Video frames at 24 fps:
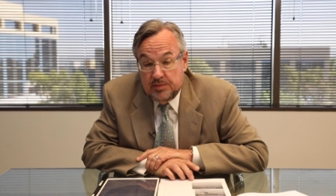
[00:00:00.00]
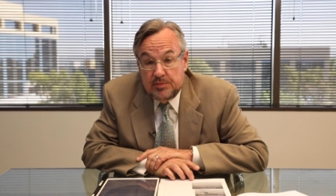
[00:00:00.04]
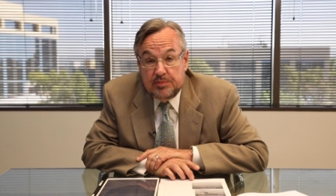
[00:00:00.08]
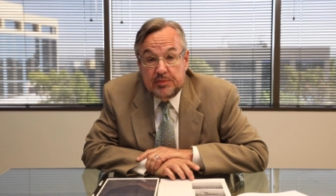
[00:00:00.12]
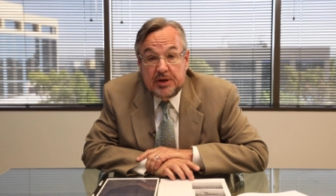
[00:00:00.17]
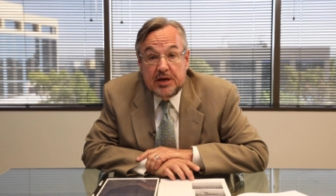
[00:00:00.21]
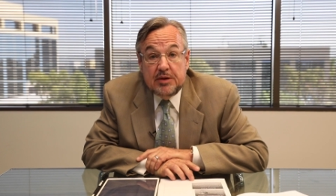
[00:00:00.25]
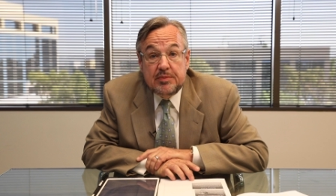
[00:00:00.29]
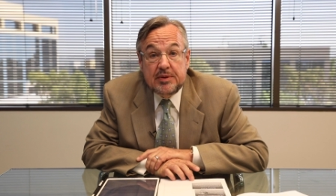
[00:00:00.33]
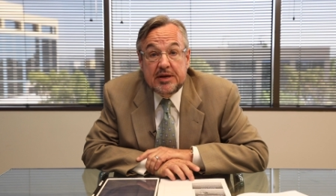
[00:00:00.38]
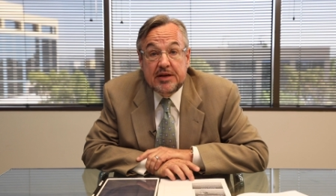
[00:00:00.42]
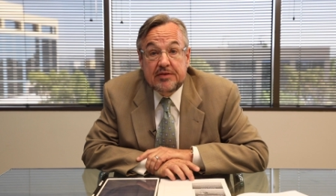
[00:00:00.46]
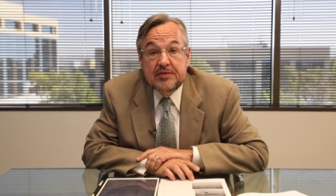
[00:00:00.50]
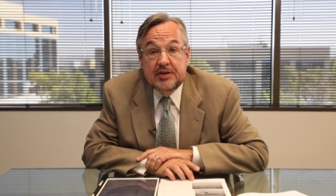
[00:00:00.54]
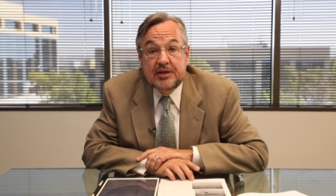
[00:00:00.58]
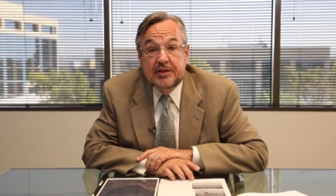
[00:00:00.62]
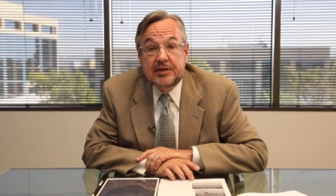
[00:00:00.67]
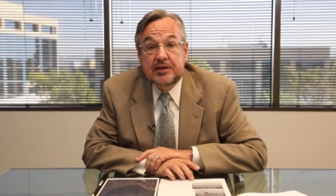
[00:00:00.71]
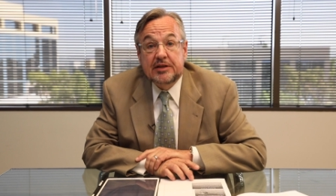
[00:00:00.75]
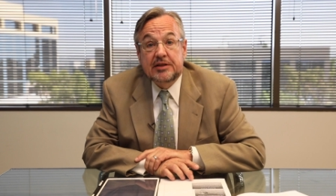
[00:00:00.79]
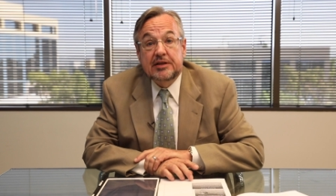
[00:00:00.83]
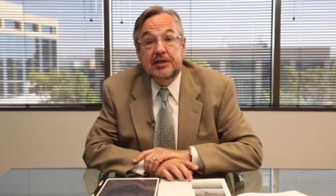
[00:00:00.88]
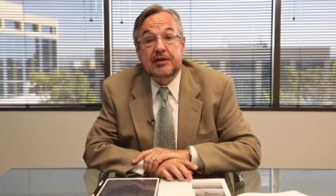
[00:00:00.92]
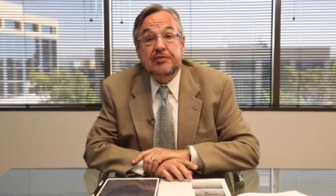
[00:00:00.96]
maybe
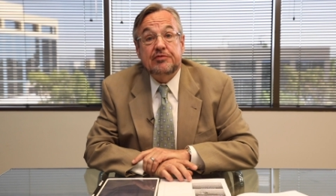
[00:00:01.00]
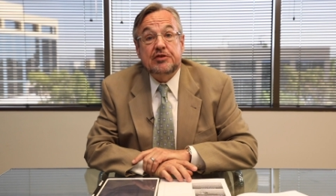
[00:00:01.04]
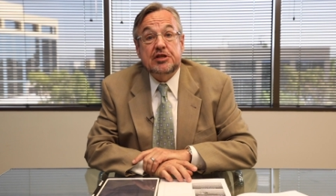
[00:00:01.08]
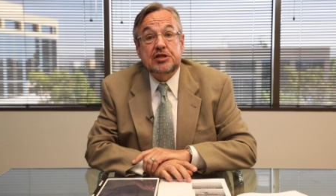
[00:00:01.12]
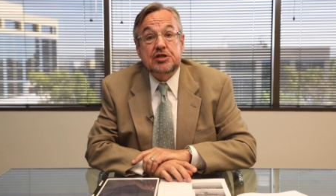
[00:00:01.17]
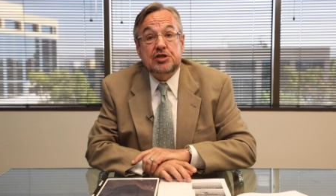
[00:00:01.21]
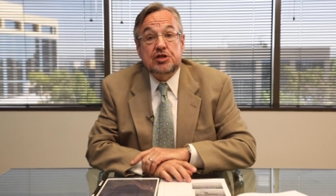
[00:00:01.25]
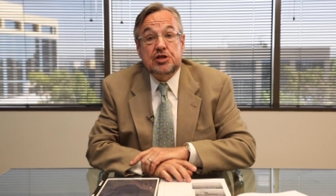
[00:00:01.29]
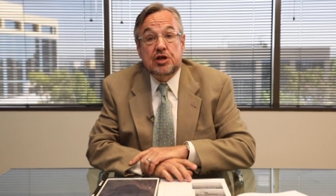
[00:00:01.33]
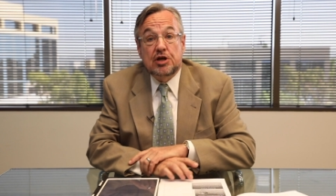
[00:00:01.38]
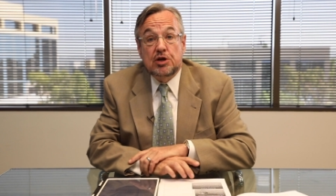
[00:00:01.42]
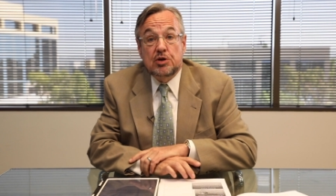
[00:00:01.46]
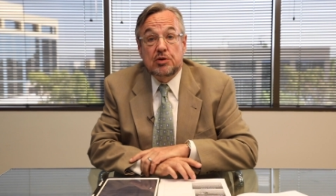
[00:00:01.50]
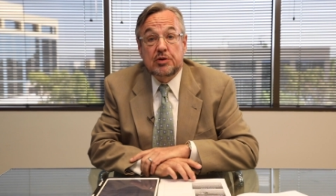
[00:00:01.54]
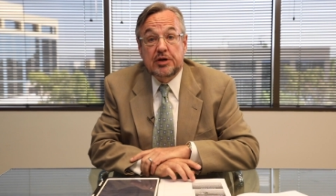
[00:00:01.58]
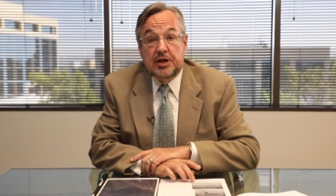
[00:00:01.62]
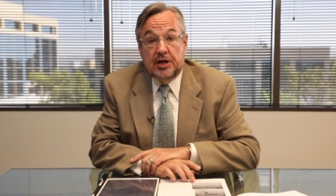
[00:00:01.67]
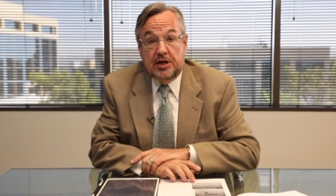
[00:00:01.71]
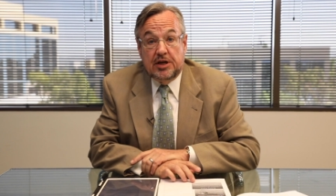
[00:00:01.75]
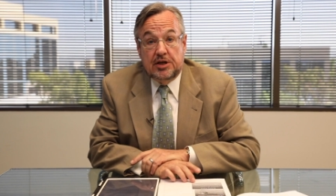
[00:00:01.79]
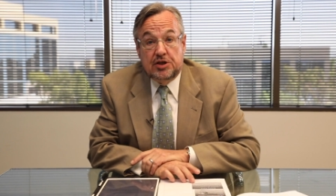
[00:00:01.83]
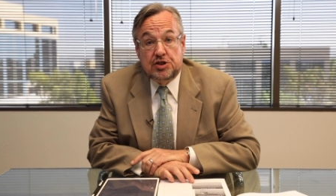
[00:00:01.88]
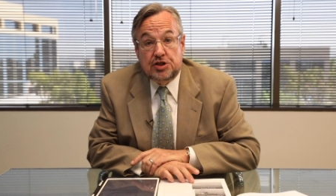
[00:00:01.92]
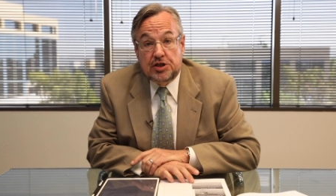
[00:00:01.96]
even lift his
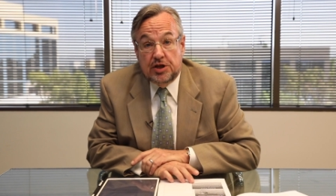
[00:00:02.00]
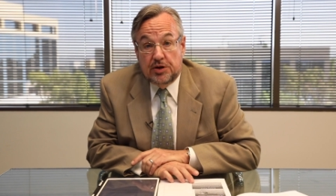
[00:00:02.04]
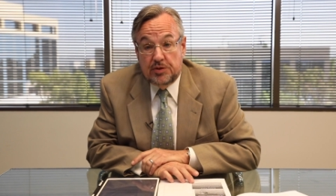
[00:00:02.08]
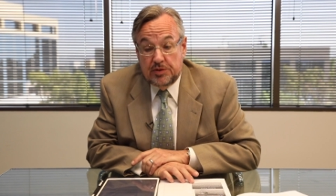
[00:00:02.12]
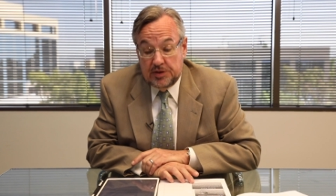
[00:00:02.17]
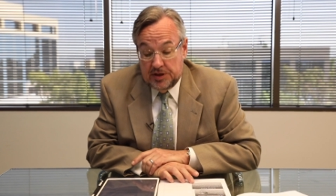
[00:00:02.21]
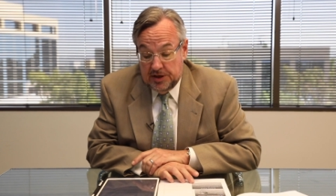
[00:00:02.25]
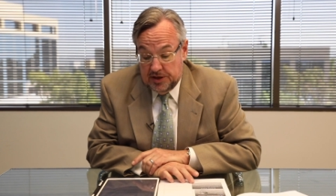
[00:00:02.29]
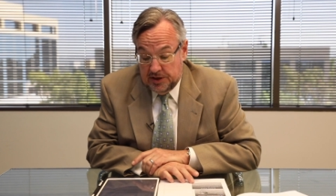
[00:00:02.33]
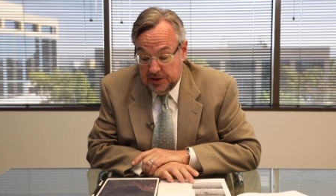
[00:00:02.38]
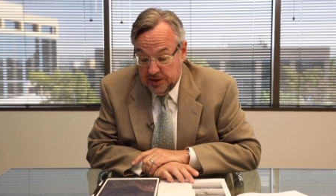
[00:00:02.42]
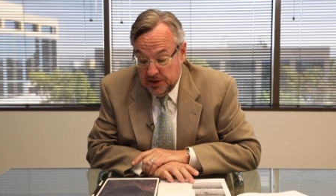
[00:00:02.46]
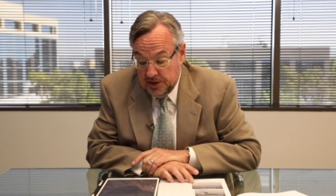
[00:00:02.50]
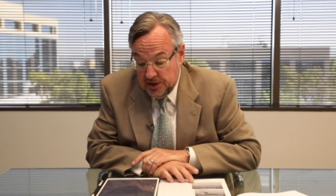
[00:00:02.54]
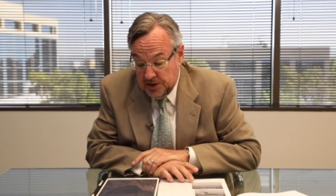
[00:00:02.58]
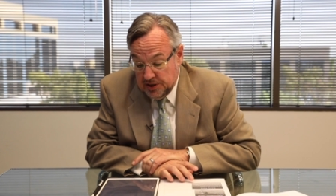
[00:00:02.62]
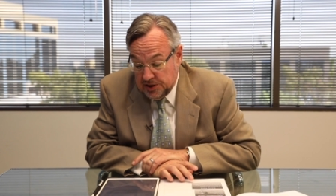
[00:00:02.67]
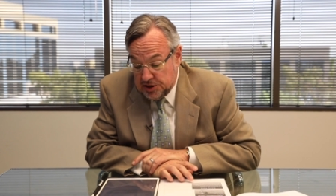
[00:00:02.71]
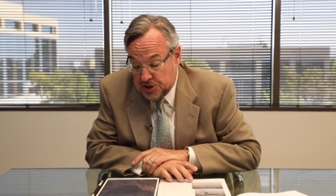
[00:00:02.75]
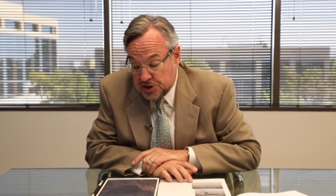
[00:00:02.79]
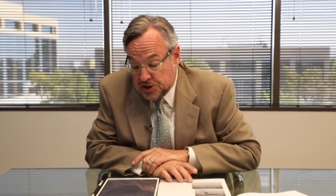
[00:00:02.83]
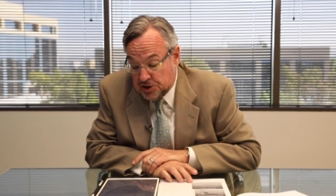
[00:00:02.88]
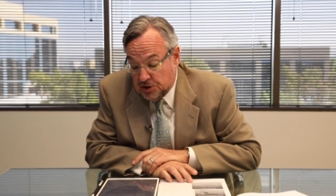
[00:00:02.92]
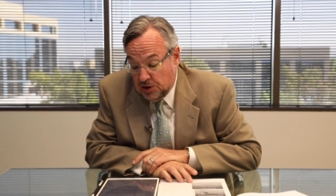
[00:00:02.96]
toga to show the
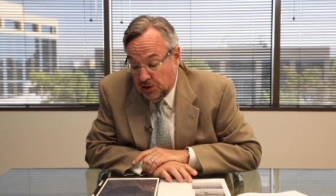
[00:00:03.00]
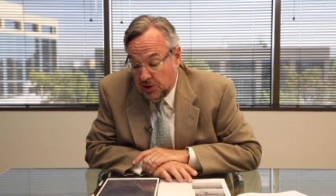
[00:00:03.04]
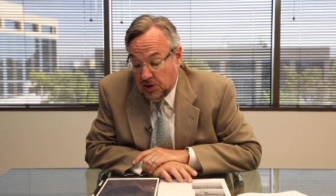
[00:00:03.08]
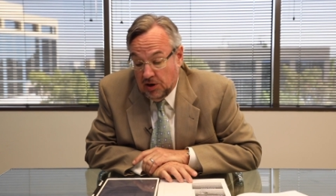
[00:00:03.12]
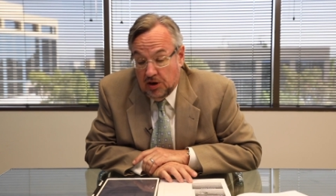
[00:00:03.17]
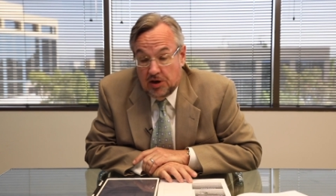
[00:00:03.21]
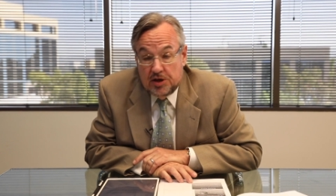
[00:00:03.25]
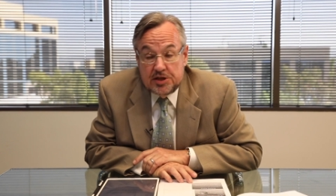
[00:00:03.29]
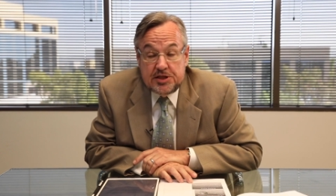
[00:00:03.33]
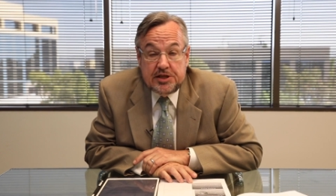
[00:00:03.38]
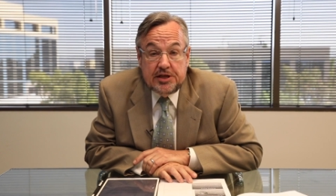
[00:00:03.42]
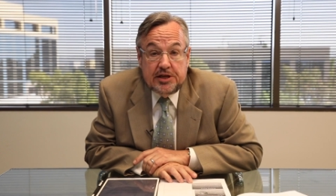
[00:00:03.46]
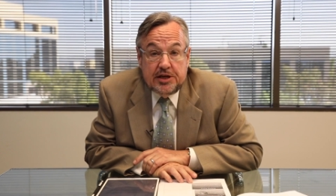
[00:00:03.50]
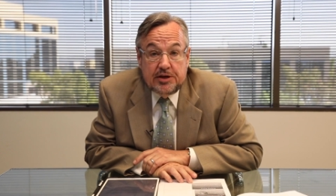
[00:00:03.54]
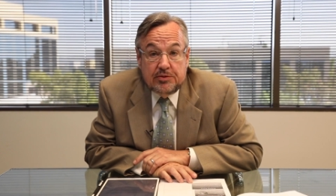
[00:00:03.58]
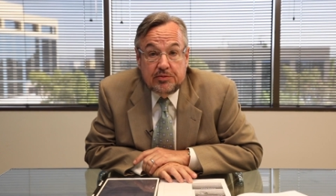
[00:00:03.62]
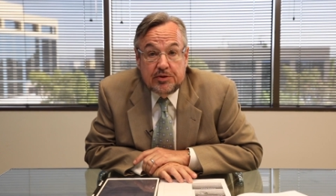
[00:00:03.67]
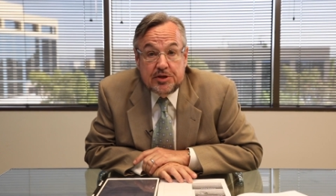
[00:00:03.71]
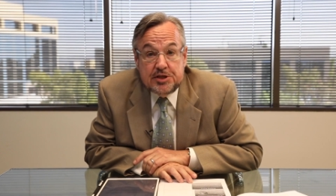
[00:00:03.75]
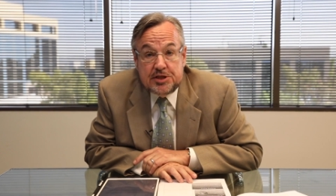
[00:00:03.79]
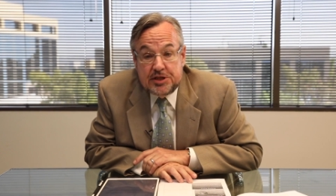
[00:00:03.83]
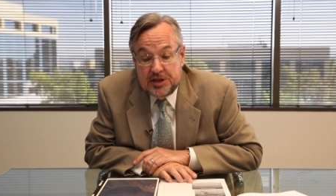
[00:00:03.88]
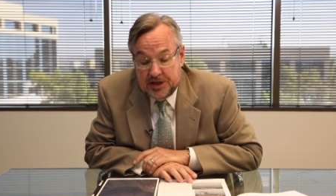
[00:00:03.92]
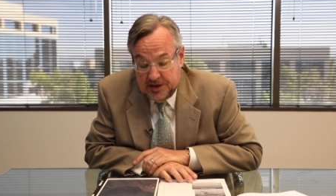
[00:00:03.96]
scars he had
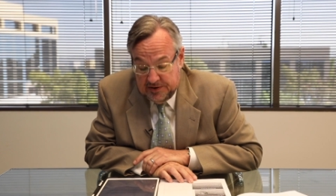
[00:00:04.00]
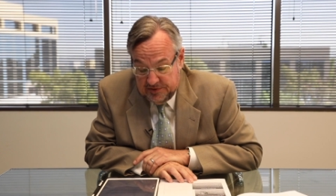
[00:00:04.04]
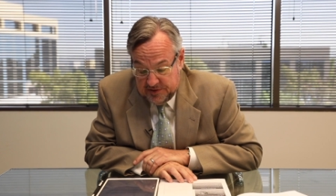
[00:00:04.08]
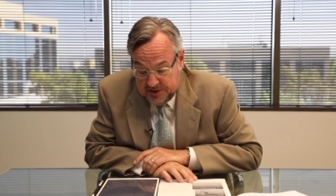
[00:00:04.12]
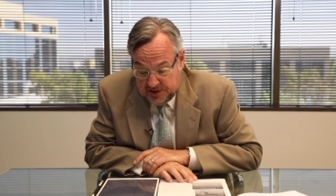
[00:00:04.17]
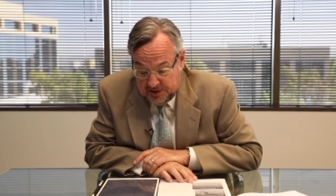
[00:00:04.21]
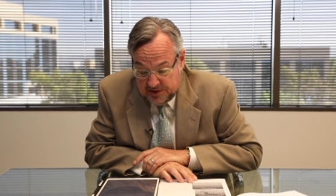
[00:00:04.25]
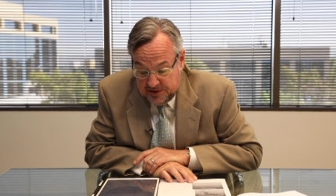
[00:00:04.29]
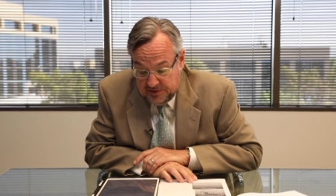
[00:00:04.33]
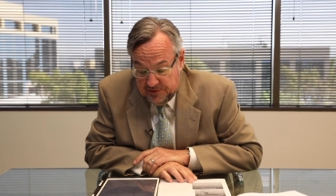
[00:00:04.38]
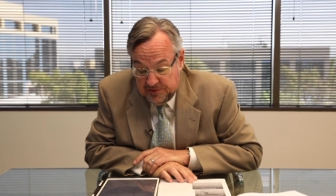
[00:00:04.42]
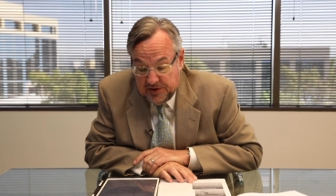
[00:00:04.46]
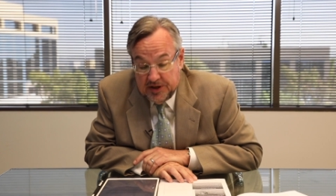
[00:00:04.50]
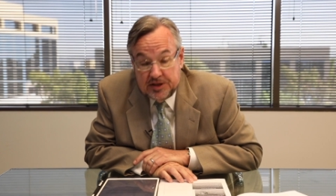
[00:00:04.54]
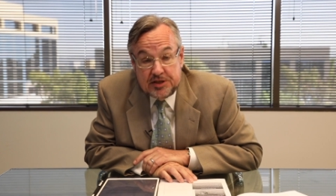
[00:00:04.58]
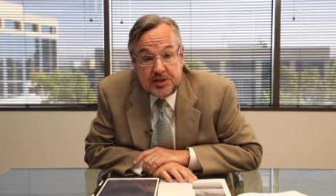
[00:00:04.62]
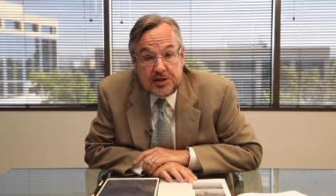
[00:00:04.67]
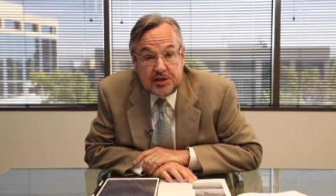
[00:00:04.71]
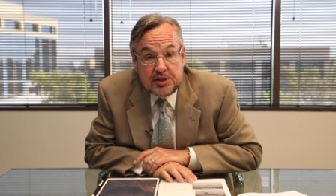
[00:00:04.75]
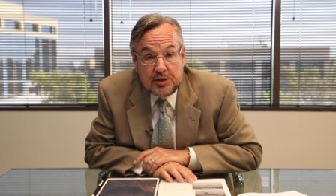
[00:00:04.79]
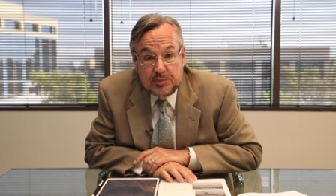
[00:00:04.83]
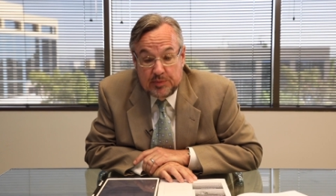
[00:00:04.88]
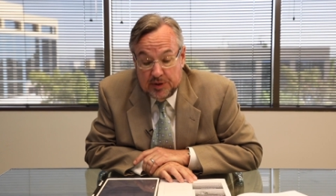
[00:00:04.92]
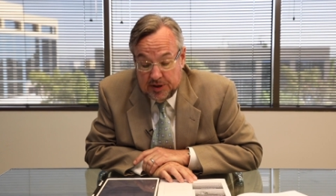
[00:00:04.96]
received in
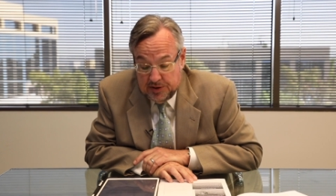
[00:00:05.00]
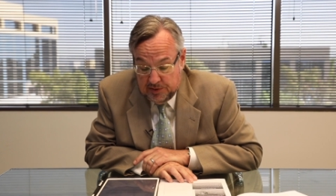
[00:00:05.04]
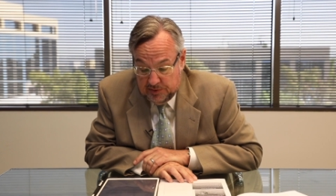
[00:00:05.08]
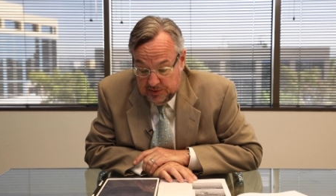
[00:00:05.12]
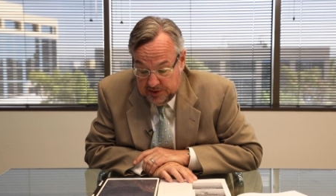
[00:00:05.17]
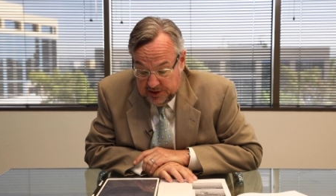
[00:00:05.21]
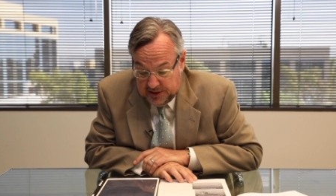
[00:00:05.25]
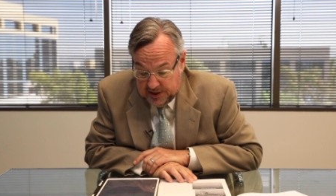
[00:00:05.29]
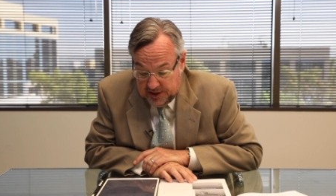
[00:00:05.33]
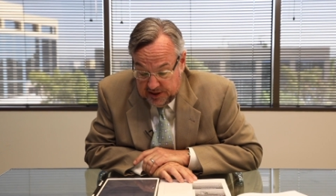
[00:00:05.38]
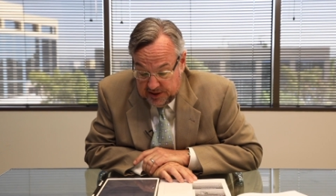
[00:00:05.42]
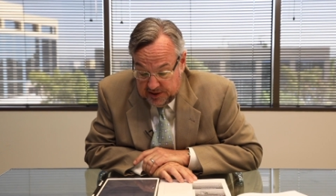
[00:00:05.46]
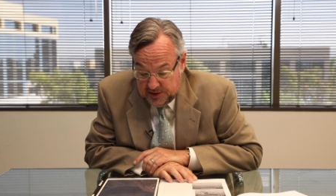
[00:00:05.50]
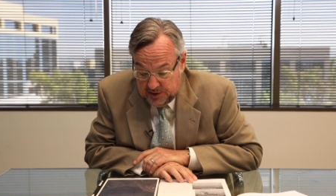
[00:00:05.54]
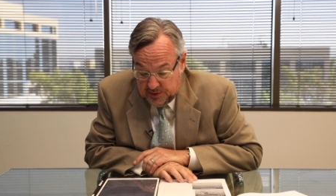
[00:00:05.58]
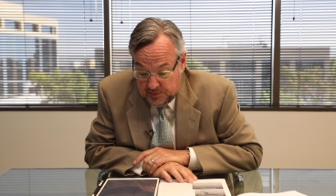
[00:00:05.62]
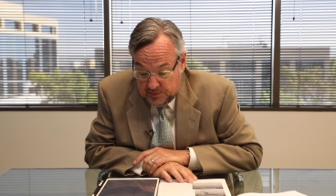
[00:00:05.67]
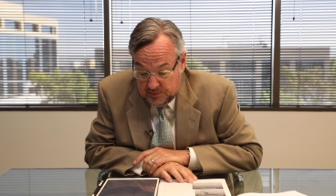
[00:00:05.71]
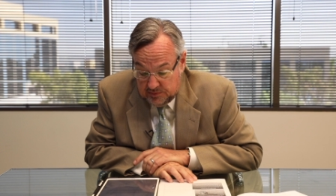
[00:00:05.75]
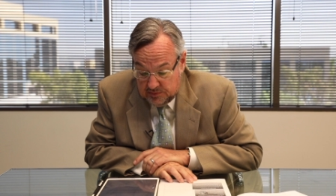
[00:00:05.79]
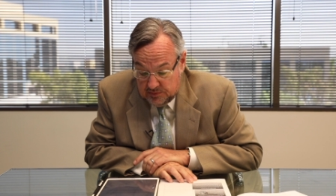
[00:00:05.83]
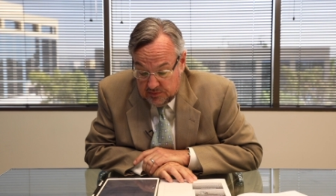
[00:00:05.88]
defense of the motherland.